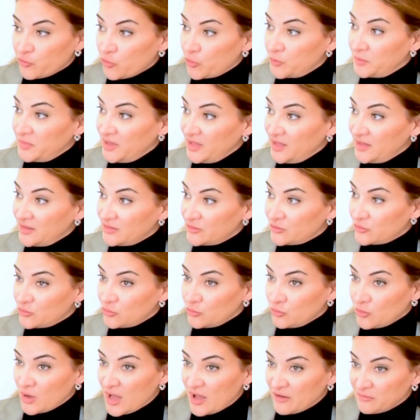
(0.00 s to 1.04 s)
for me
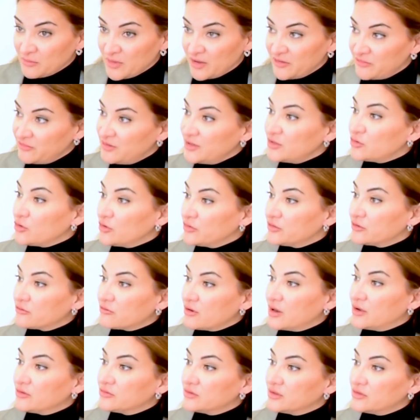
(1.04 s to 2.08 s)
to have my feet on the
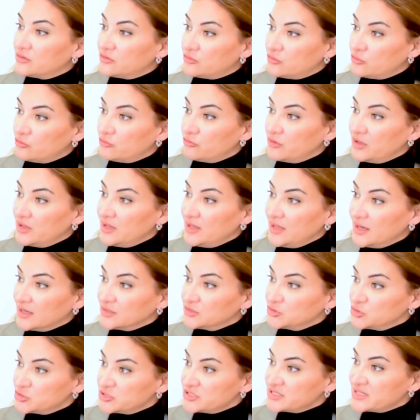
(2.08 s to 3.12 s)
ground and to really
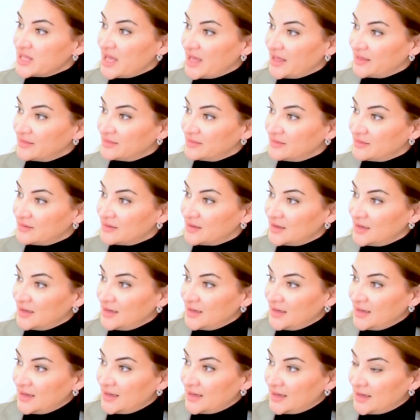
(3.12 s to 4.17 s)
understand
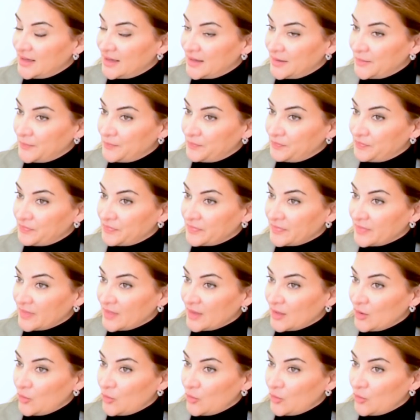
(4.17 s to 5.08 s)
um,